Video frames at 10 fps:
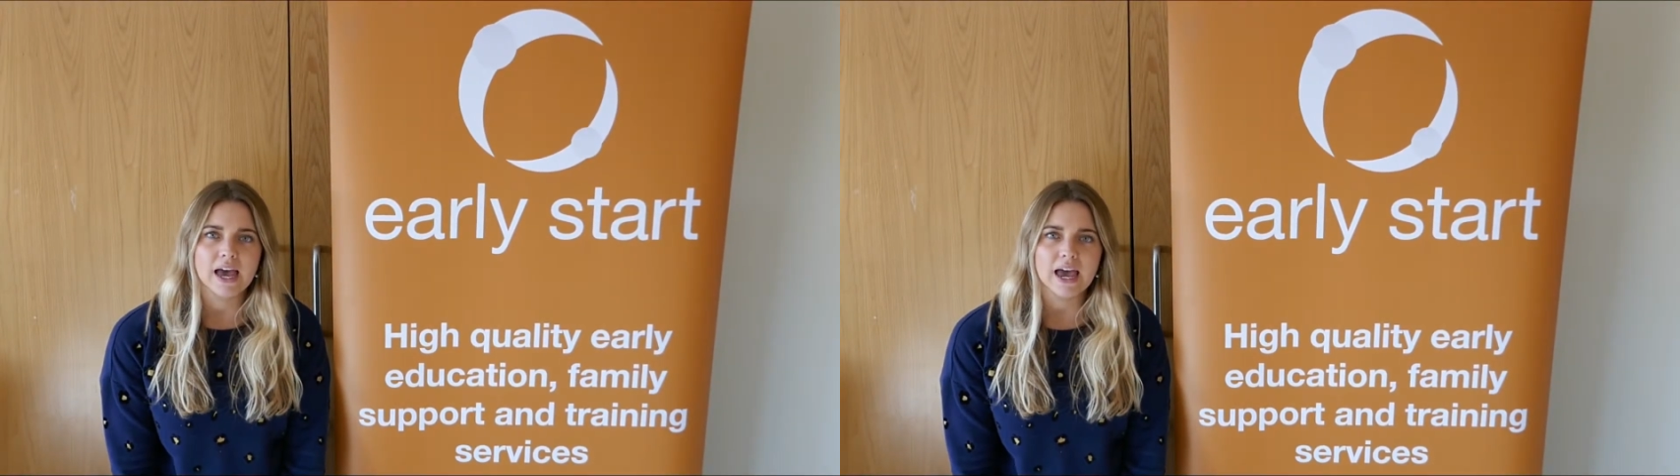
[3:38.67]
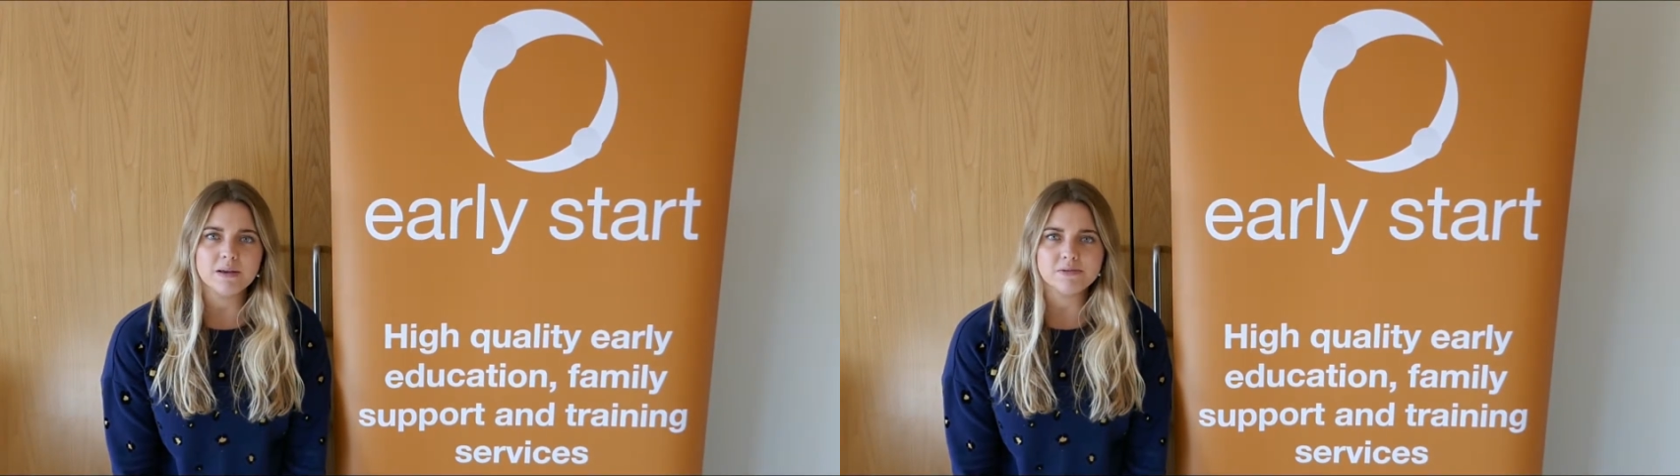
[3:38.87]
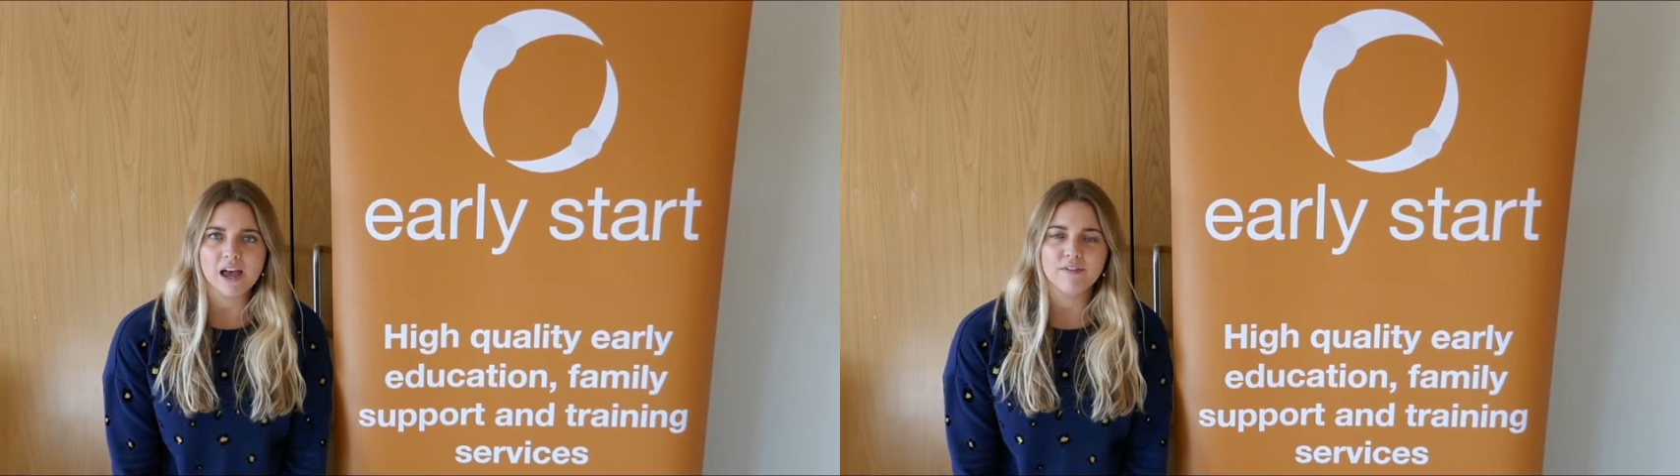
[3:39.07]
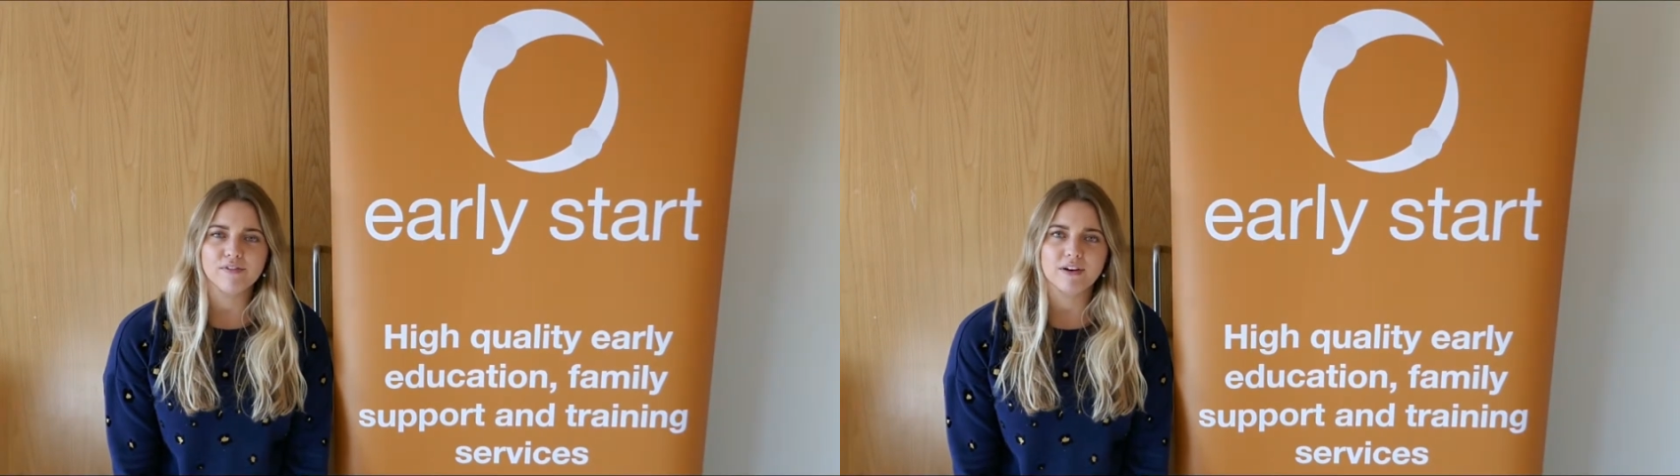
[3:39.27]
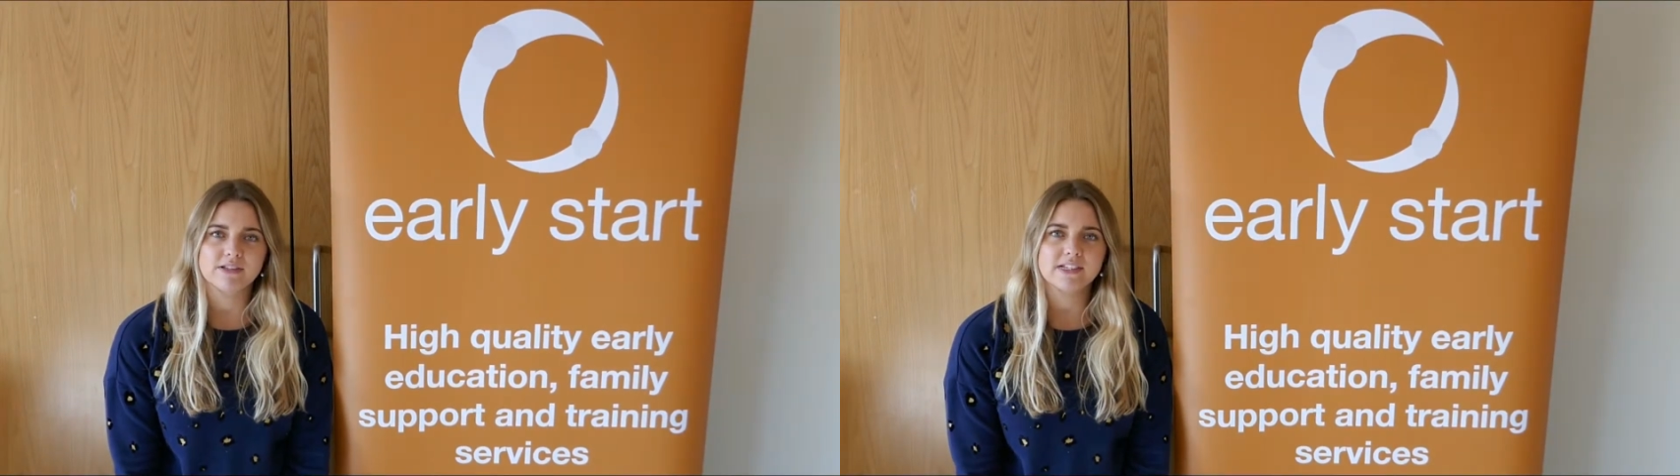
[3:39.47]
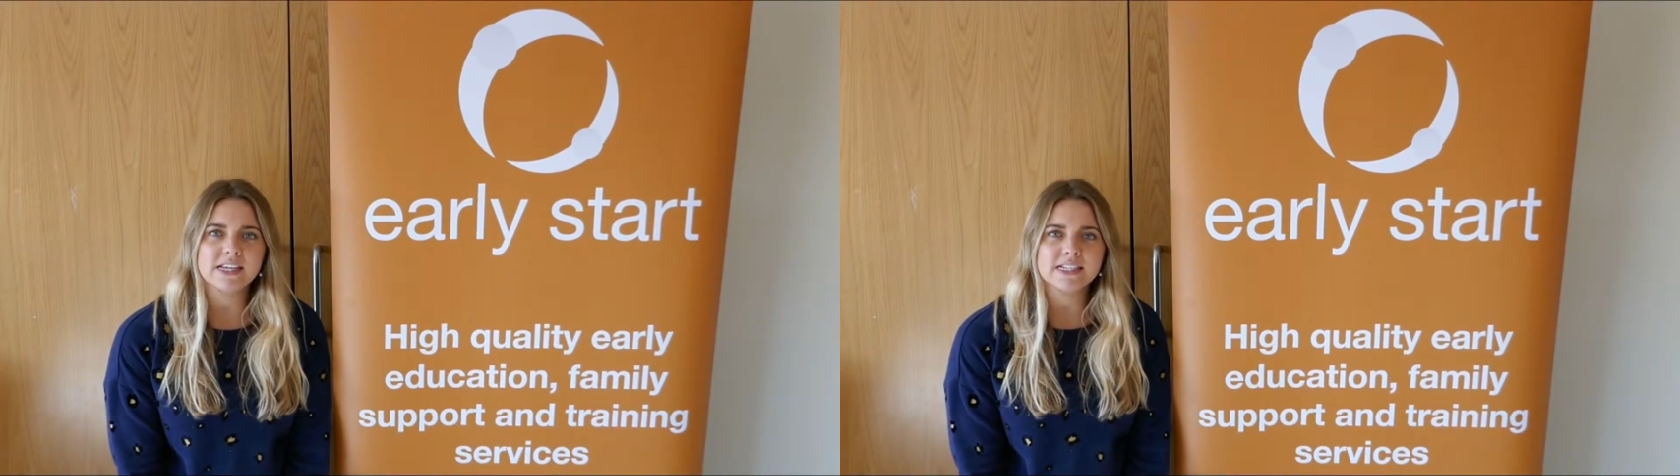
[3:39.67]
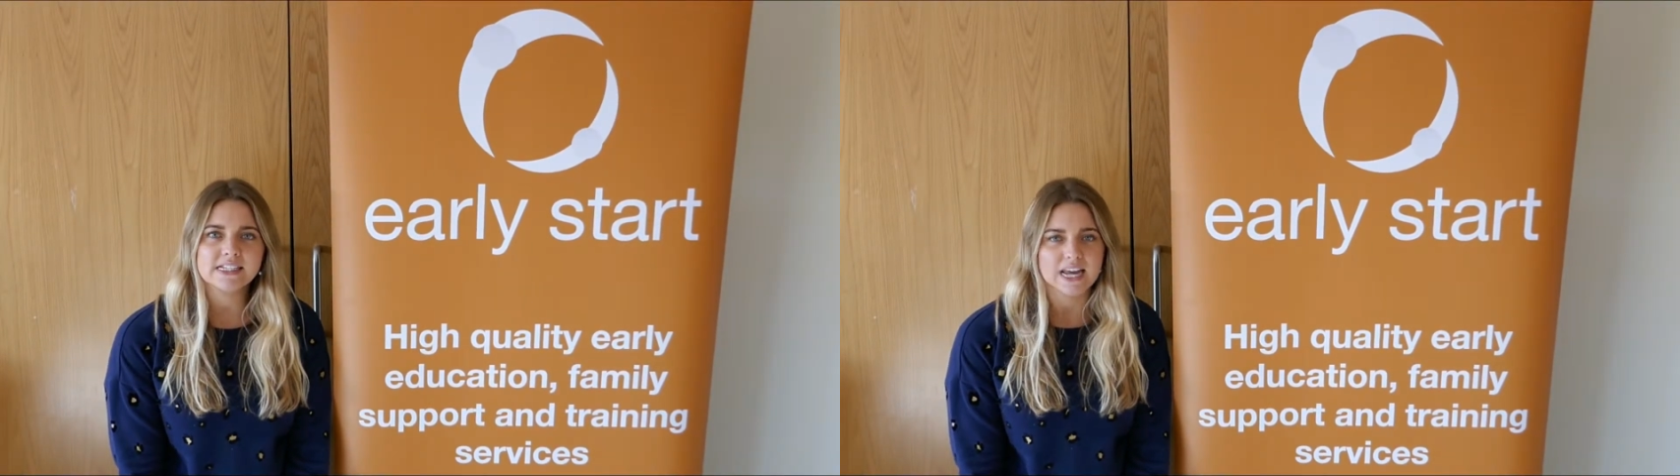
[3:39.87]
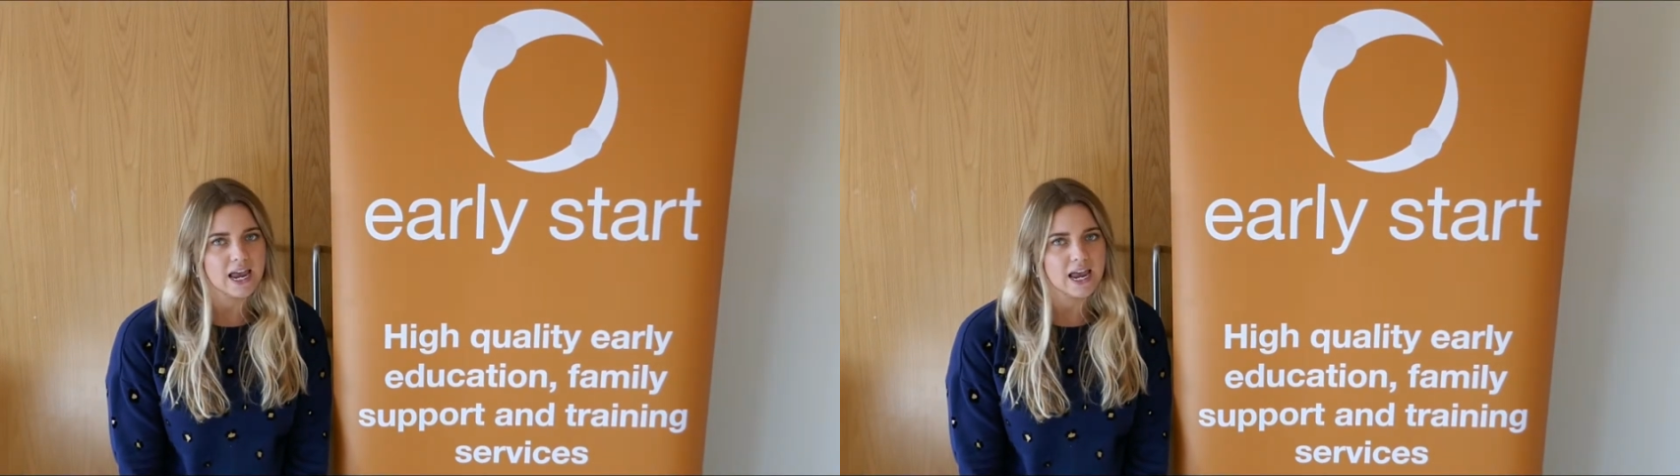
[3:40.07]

Aim to have around 6 to